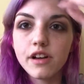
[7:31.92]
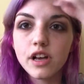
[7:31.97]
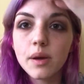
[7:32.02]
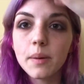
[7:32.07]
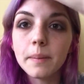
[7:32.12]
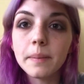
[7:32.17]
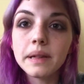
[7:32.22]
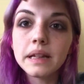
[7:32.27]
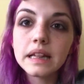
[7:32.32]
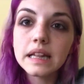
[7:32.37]

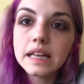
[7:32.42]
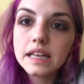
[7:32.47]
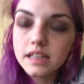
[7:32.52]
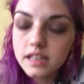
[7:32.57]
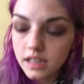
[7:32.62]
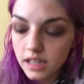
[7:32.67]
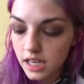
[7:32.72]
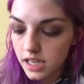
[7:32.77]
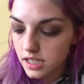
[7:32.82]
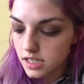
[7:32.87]

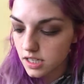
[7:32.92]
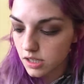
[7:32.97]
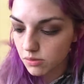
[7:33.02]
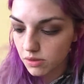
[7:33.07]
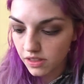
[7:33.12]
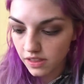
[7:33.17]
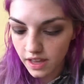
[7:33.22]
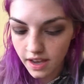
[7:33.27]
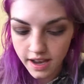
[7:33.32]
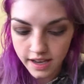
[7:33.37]
completely done
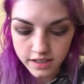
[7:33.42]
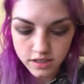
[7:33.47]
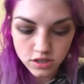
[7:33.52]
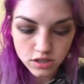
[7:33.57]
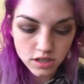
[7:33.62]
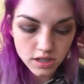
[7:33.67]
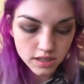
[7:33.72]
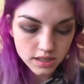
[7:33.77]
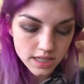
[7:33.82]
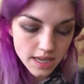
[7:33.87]
with the eyes
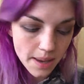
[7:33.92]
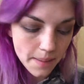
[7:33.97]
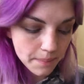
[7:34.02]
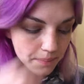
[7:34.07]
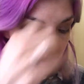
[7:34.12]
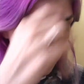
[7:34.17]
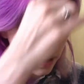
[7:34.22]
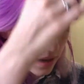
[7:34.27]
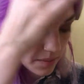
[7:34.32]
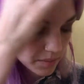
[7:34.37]
just yet,
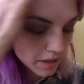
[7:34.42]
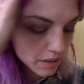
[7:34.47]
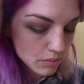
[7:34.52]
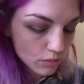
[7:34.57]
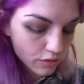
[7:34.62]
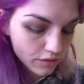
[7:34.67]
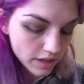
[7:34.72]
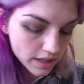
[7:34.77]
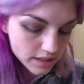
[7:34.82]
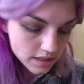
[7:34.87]
but I'm gonna
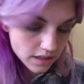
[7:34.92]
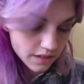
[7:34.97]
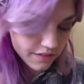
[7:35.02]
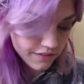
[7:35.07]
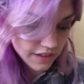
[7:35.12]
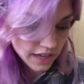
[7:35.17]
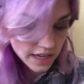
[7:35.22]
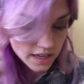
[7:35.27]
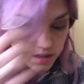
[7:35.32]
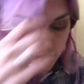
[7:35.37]
move on to the
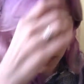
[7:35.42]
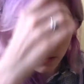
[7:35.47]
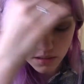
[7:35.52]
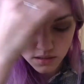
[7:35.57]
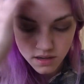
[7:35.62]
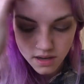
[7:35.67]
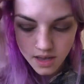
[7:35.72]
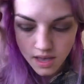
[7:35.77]
face.